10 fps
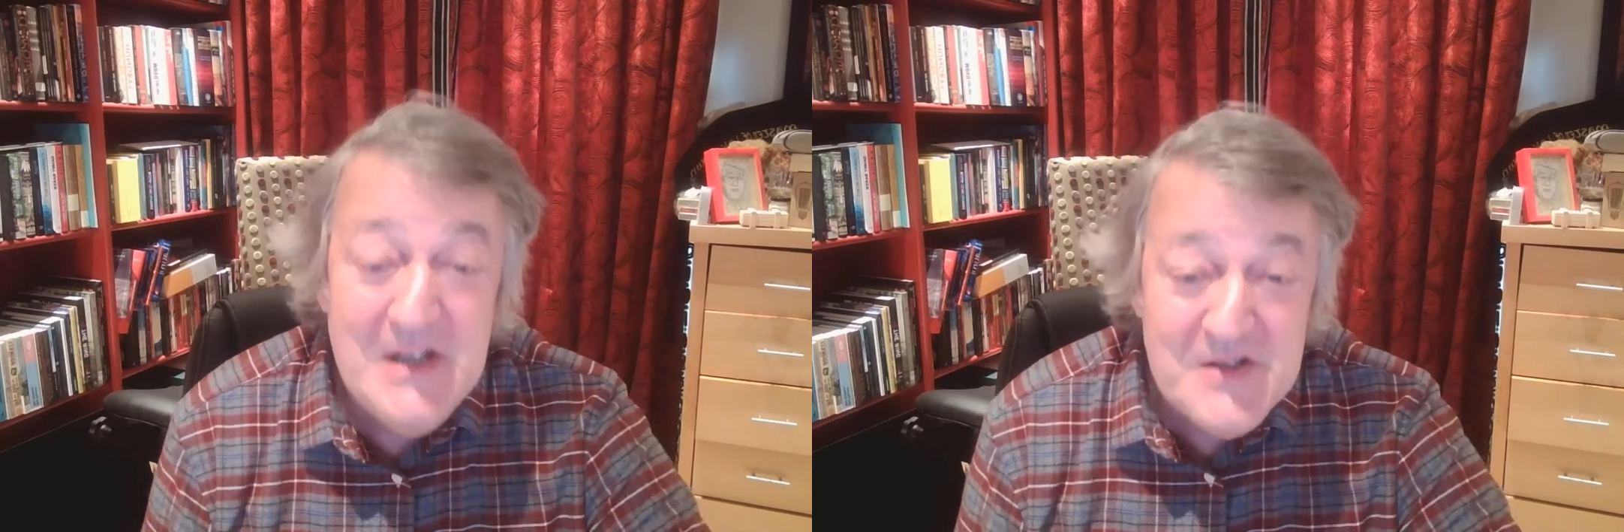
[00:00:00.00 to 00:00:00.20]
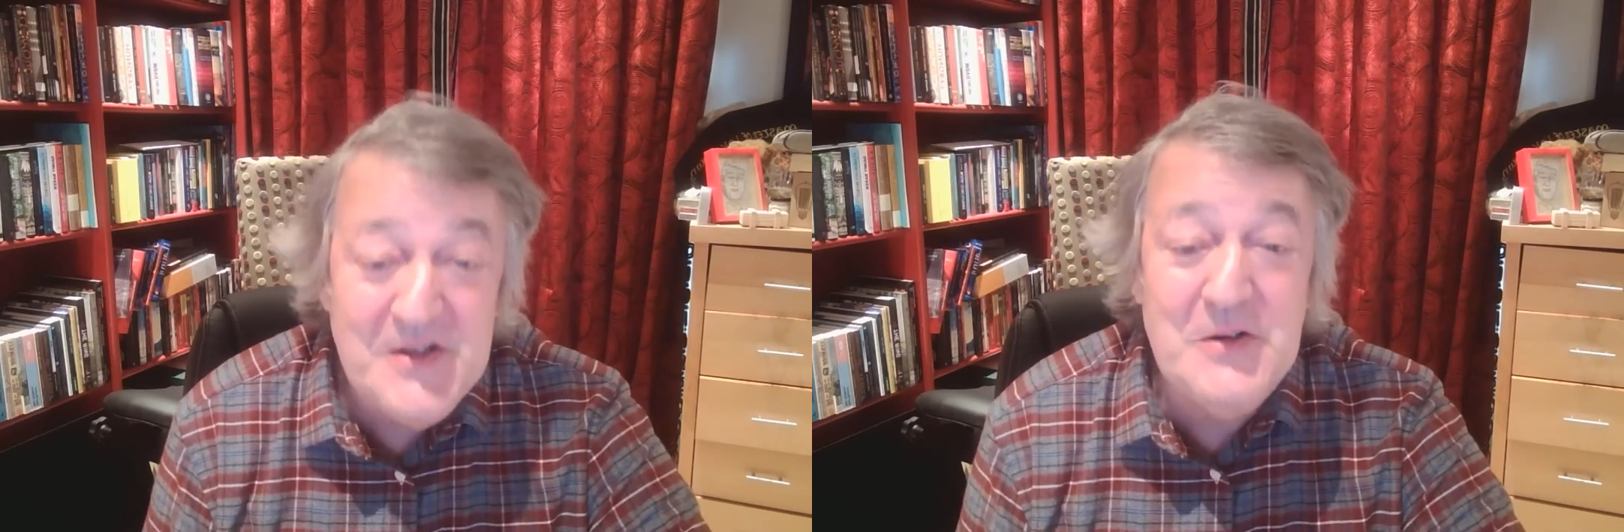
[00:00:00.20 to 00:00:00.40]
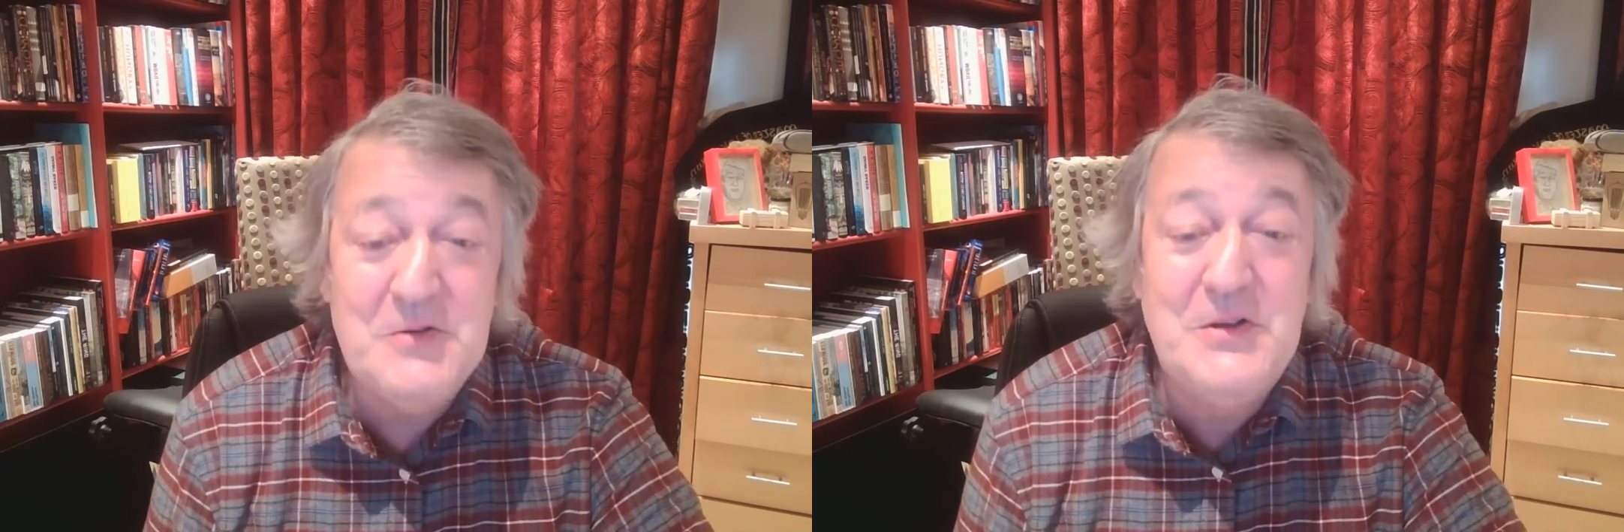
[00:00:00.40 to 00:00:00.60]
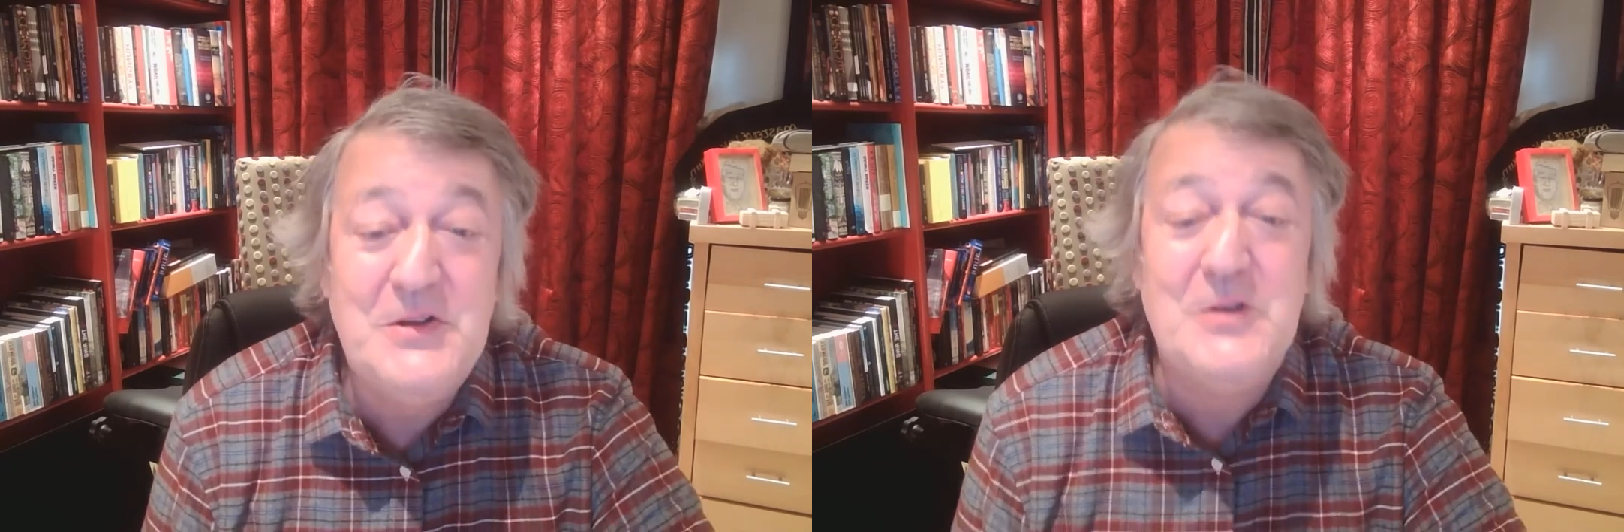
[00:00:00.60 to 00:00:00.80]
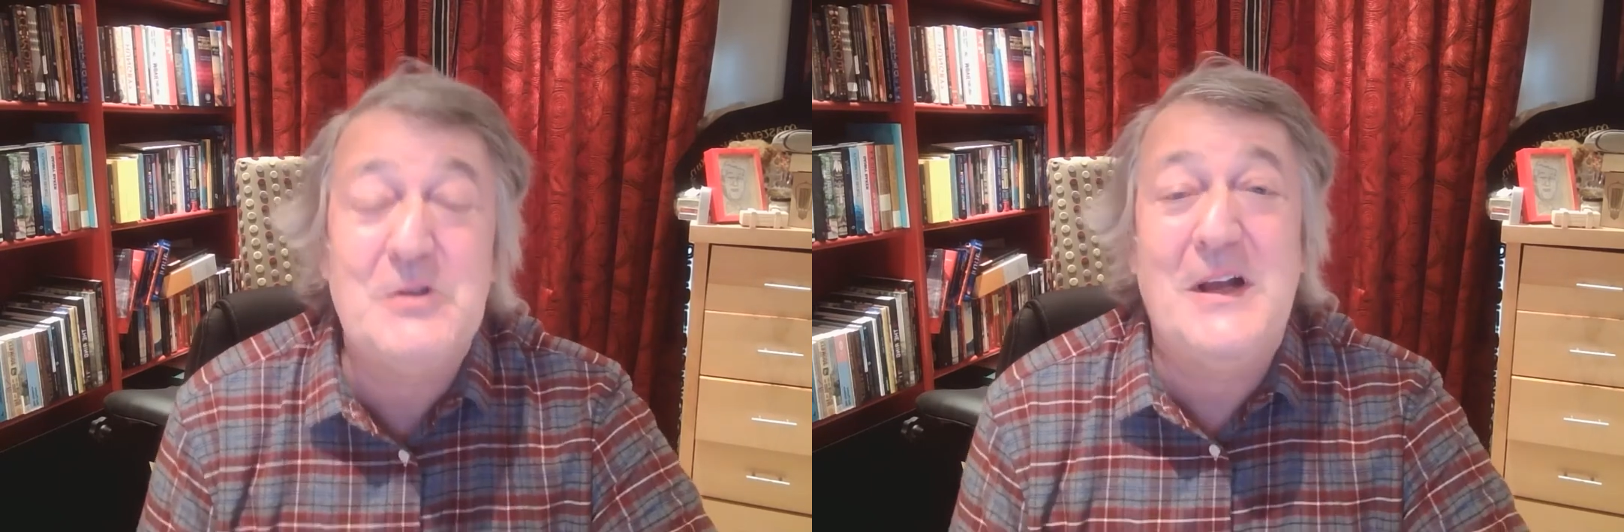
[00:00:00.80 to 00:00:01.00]
So
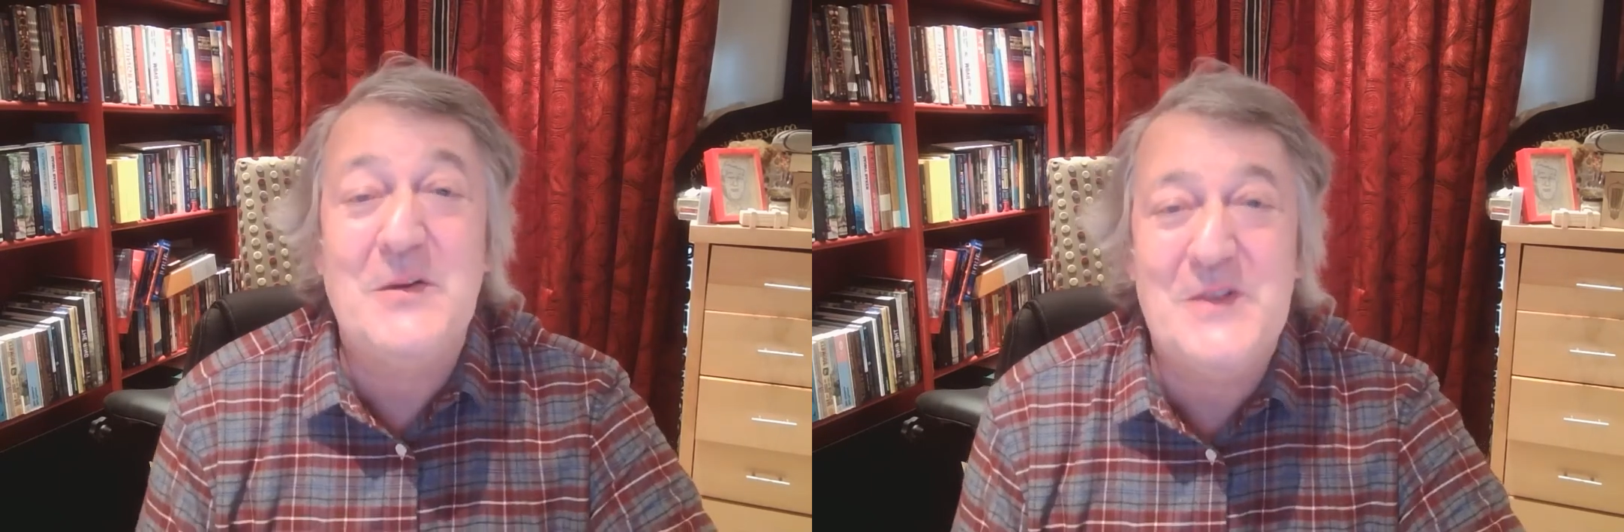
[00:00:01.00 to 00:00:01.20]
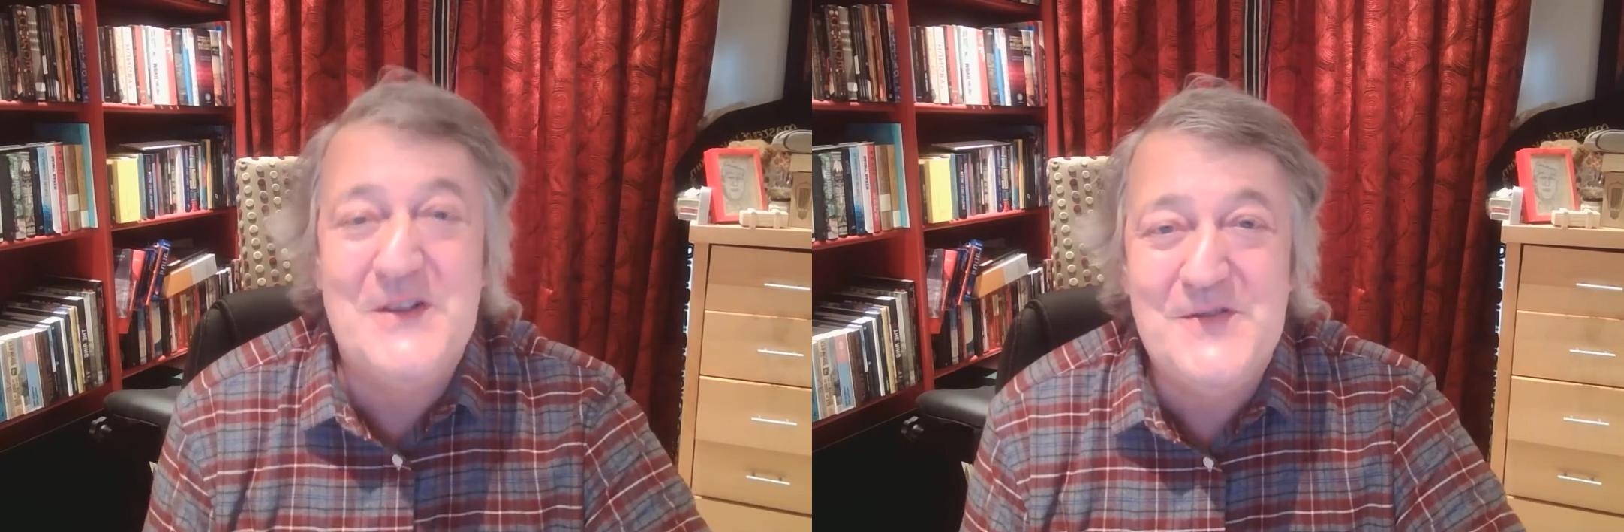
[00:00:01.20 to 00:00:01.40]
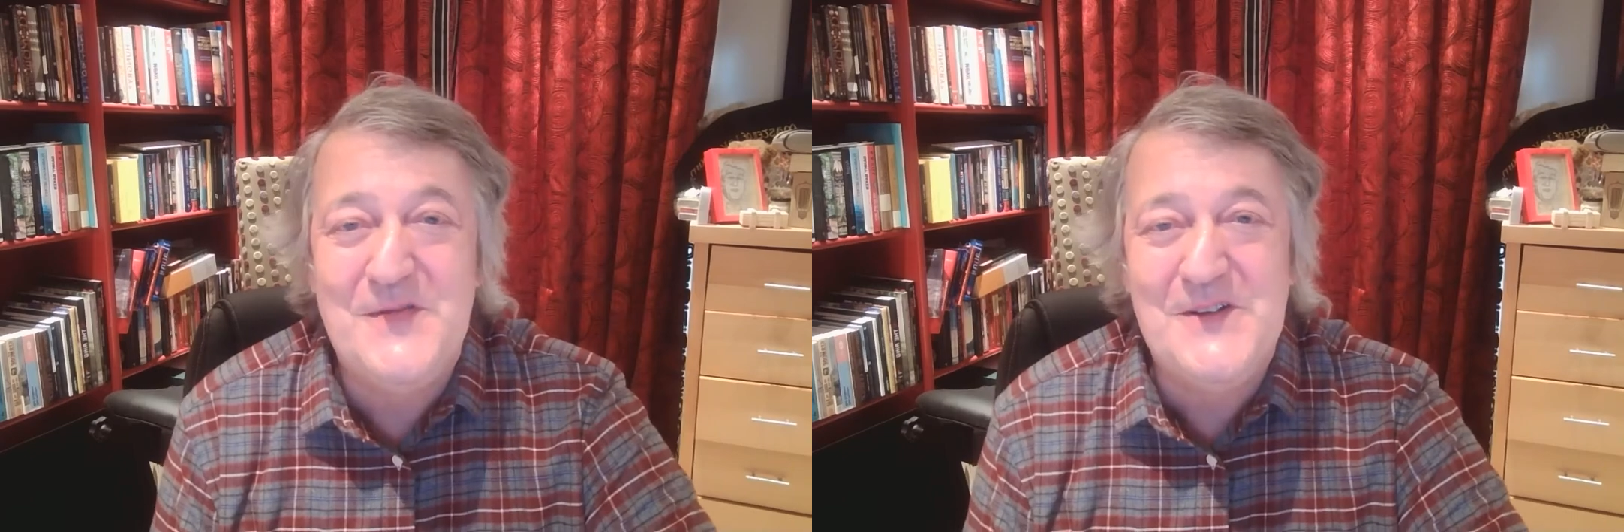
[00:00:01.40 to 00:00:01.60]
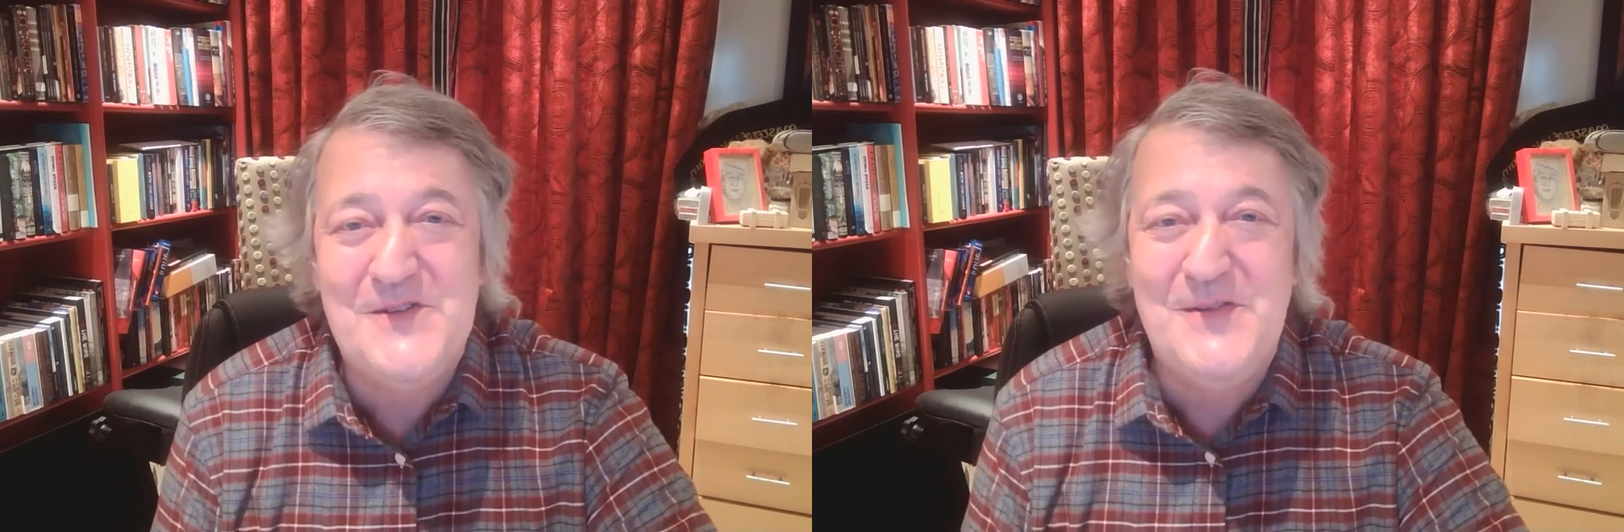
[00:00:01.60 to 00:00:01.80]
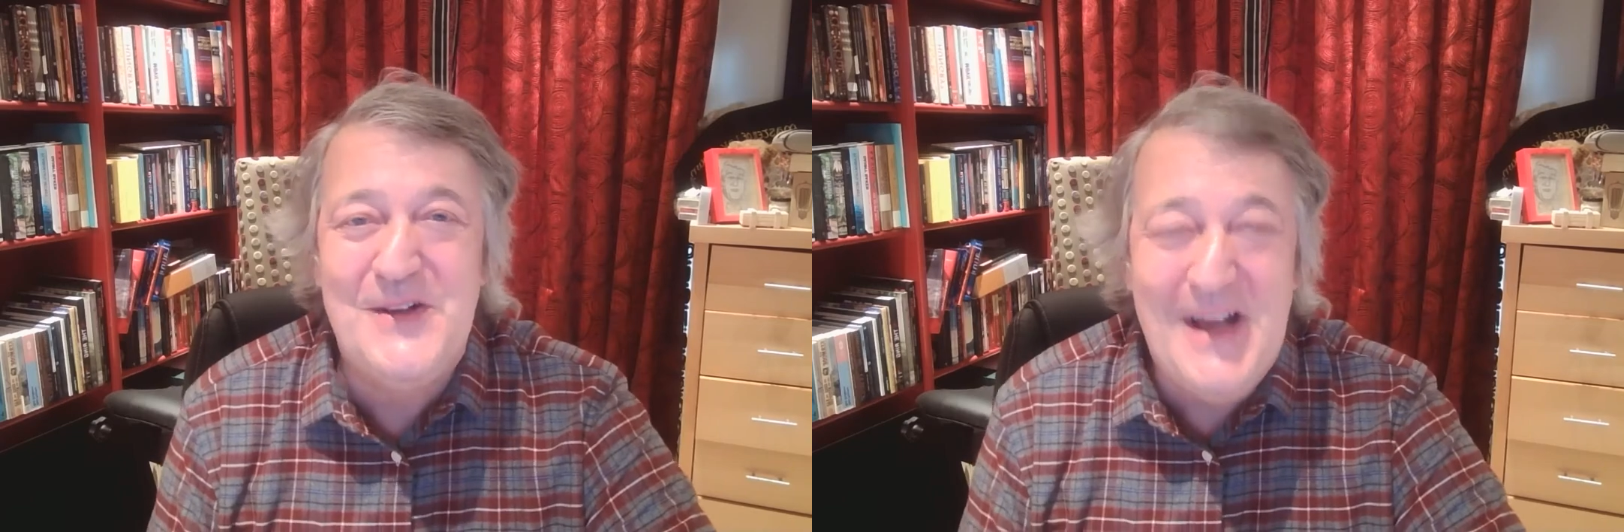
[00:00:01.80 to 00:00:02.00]
good luck with this festival.